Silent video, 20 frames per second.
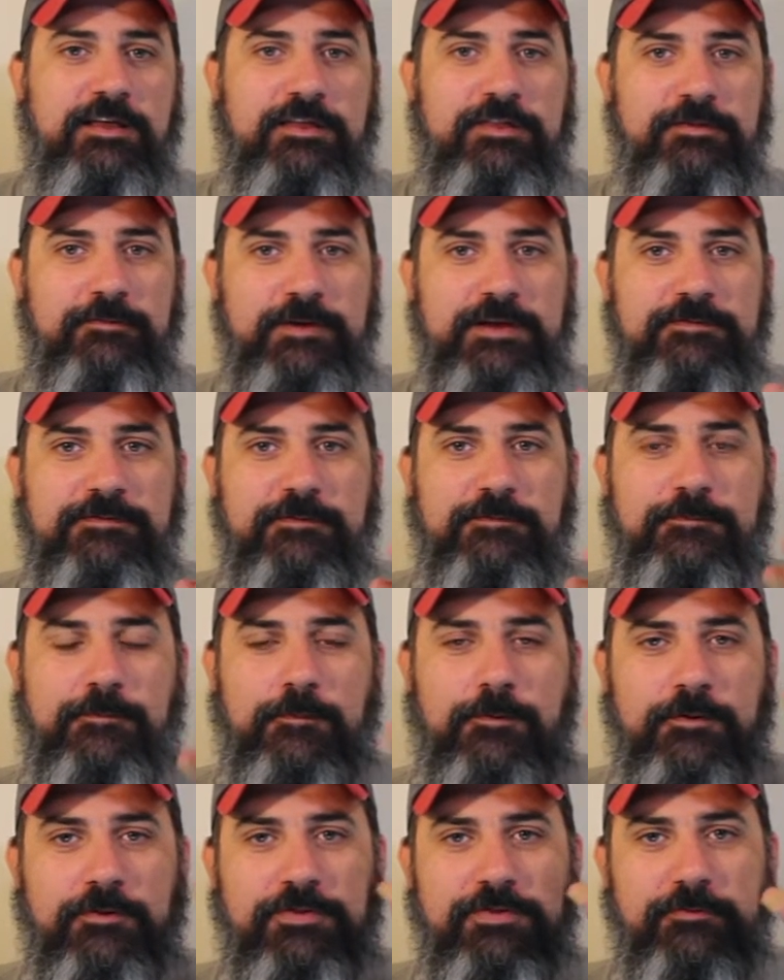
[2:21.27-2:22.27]
Three for
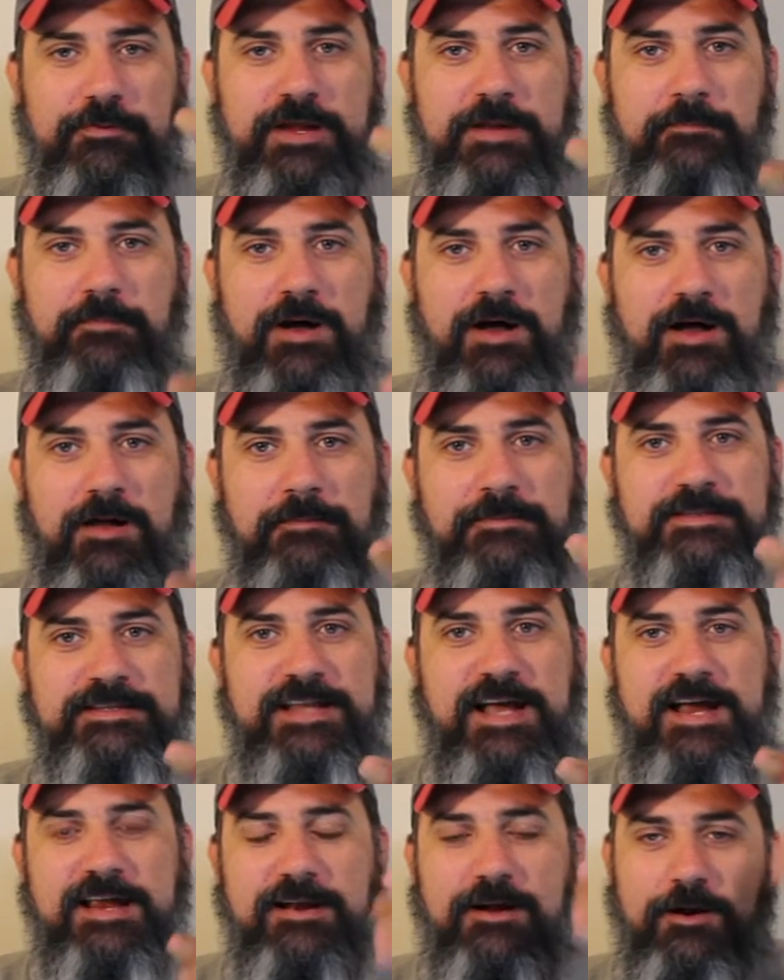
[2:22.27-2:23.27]
four, three bombs,
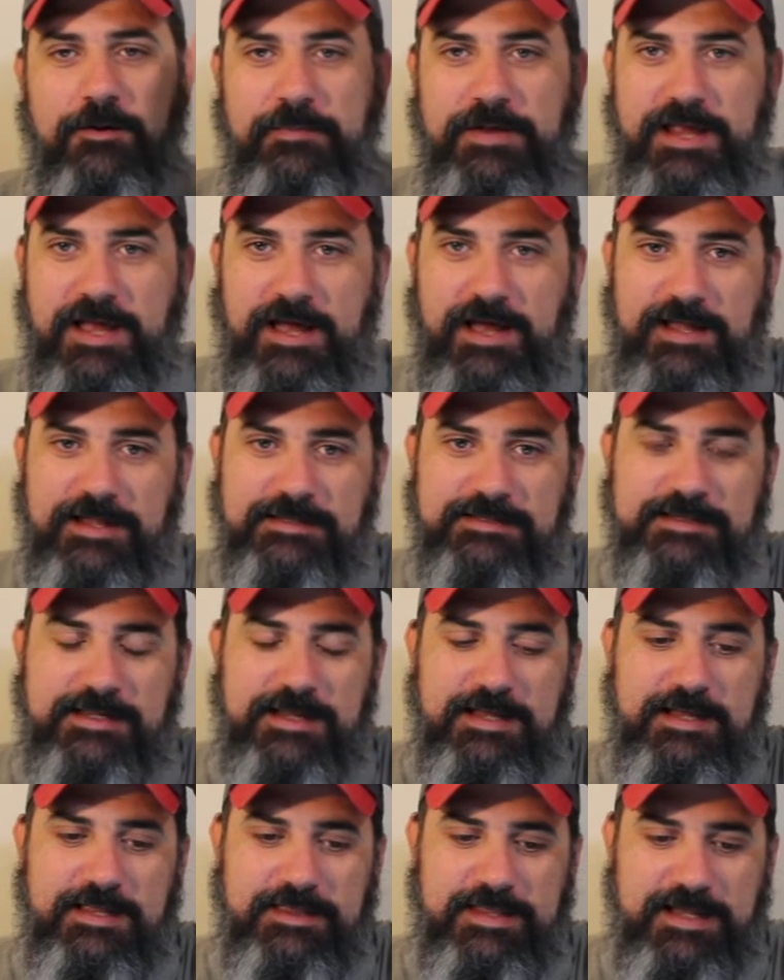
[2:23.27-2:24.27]
nine RBIs
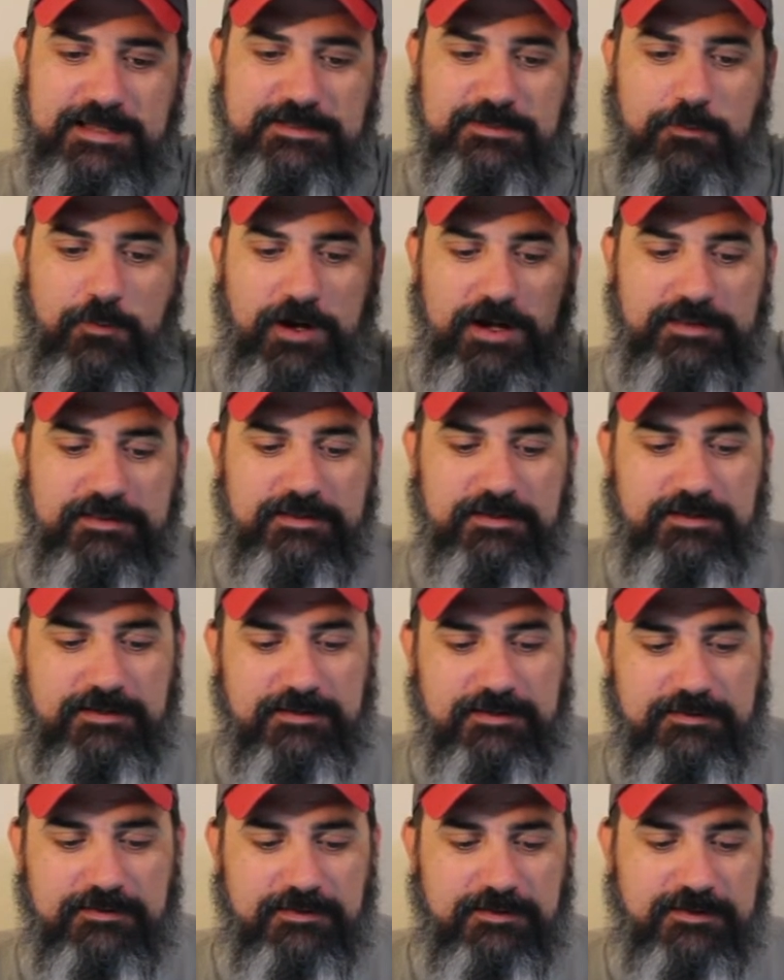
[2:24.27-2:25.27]
that's quite
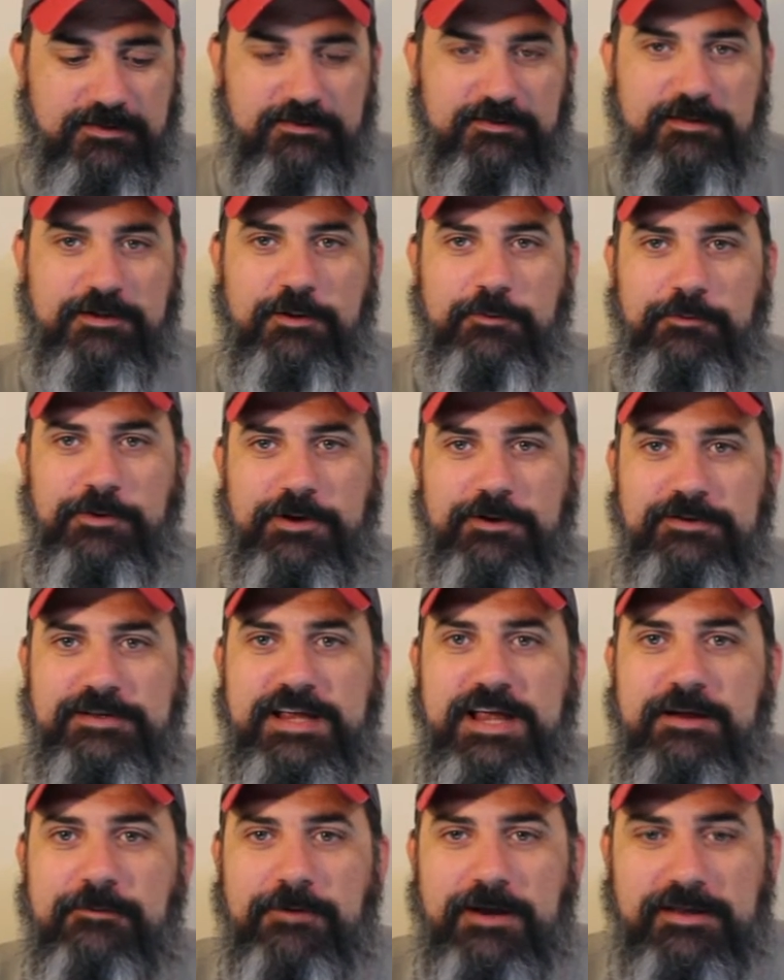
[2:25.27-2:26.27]
the, the, the career
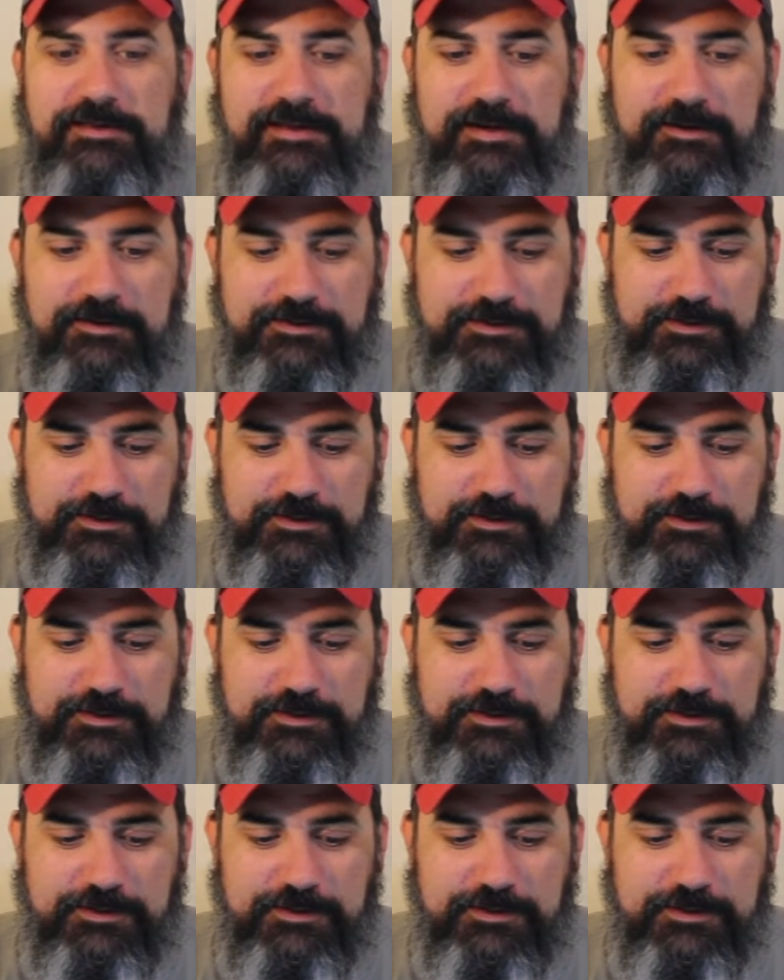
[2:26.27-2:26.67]
day right there.